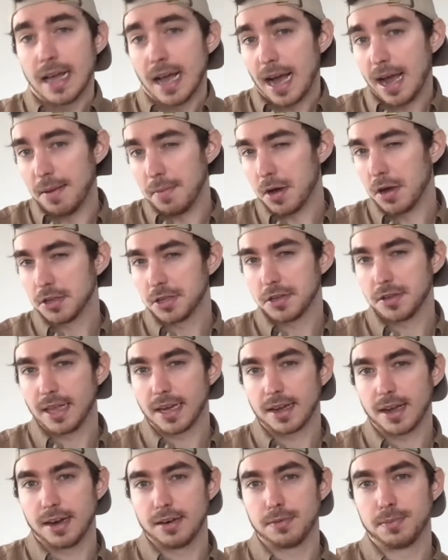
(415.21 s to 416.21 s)
I'm also
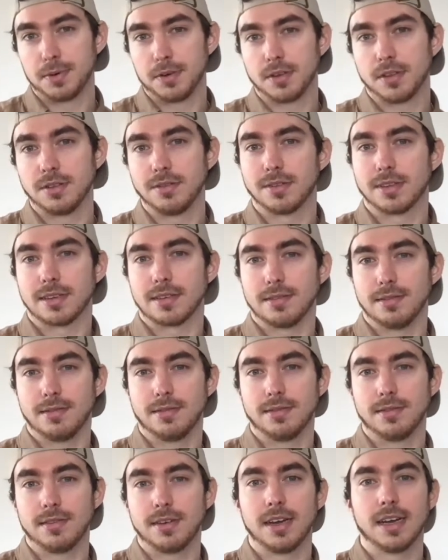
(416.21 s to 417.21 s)
that kind of person who's like,
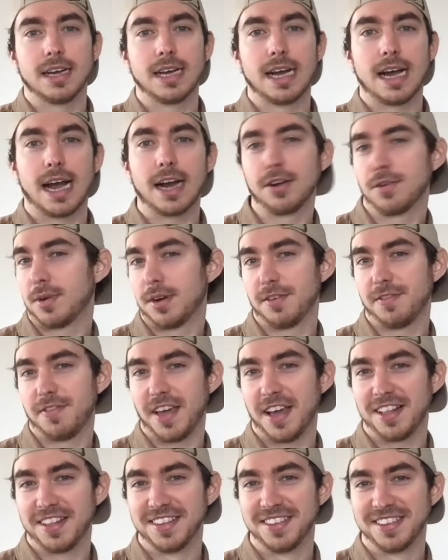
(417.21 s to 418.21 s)
I don't want to
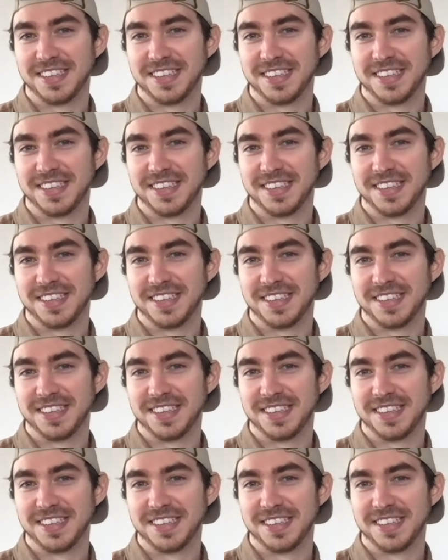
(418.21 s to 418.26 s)
fail.